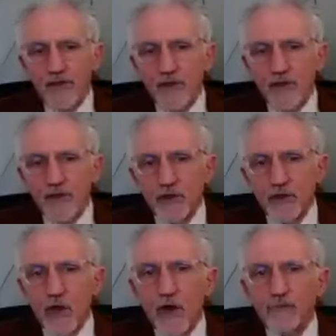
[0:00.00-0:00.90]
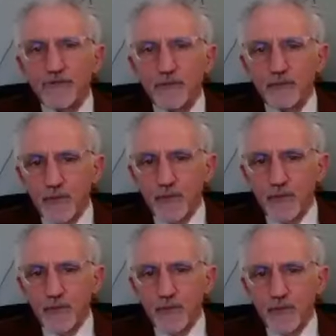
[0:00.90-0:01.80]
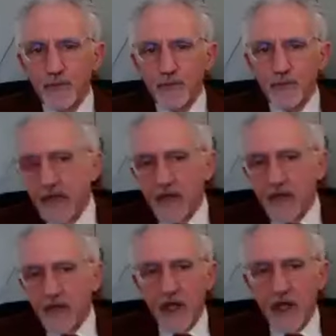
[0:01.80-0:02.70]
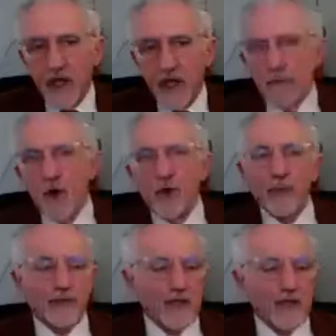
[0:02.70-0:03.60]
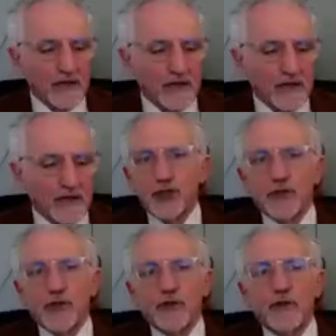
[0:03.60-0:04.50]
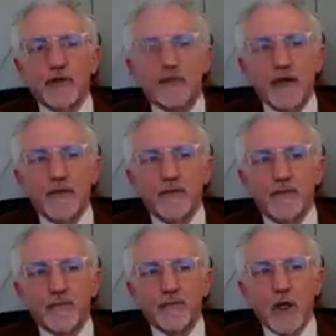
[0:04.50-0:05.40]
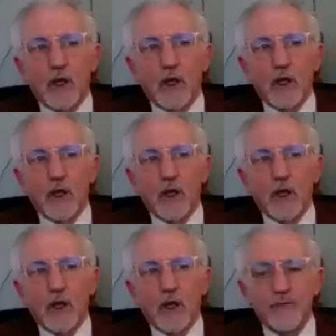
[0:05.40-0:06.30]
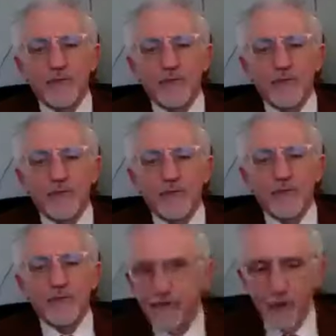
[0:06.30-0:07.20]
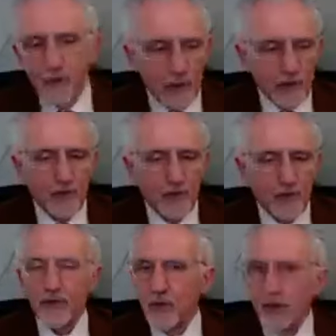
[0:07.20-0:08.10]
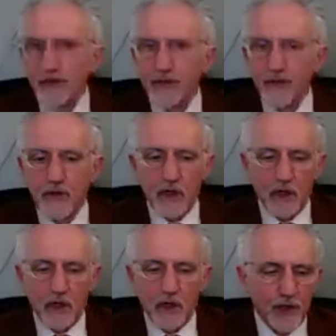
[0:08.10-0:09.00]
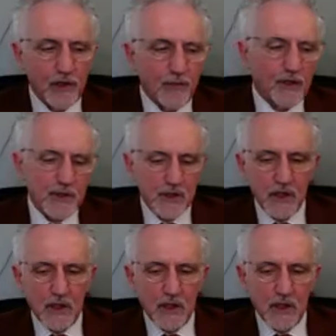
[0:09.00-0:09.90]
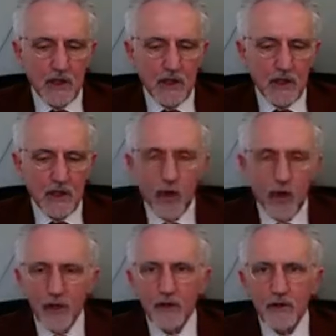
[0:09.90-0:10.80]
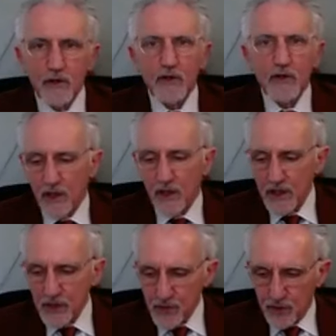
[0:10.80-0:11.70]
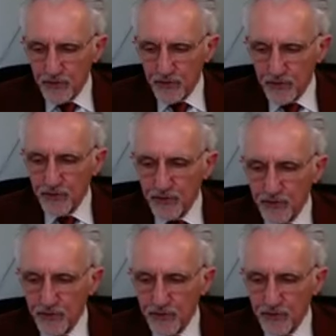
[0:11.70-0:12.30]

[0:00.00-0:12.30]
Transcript: There are, I think, at the moment, at this juncture, that pushing forward with arguments regarding Israel's